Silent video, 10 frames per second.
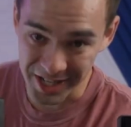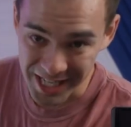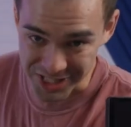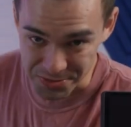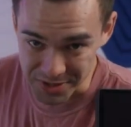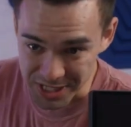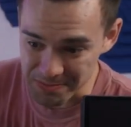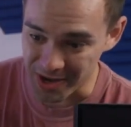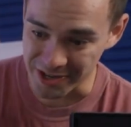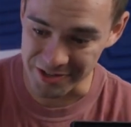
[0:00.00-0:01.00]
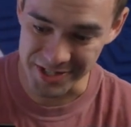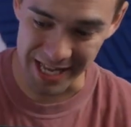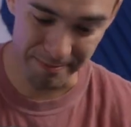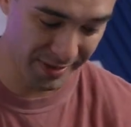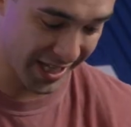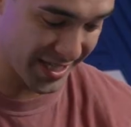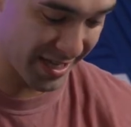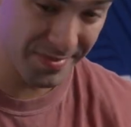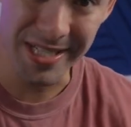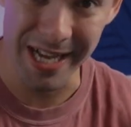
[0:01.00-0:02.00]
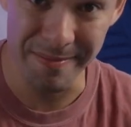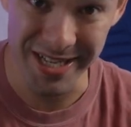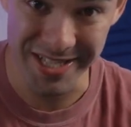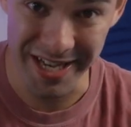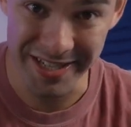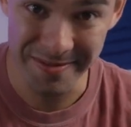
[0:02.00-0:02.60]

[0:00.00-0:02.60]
could get 2 of these monitors and place them side by side,